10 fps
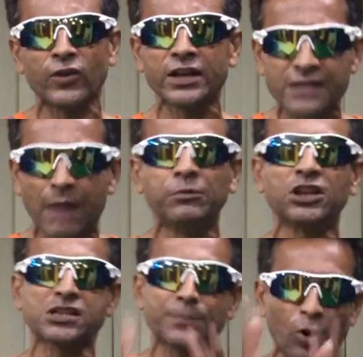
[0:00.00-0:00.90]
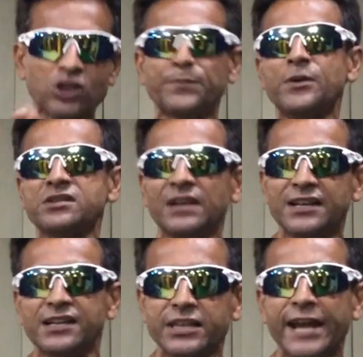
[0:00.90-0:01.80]
for example, the sports person,
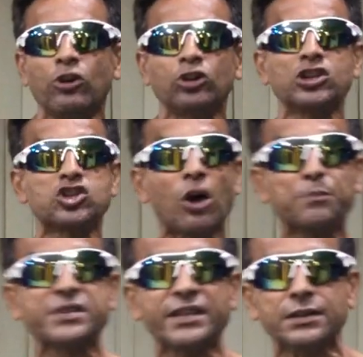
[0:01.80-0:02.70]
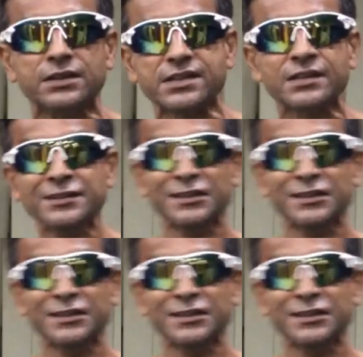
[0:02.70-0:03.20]
as I said, or the job seekers.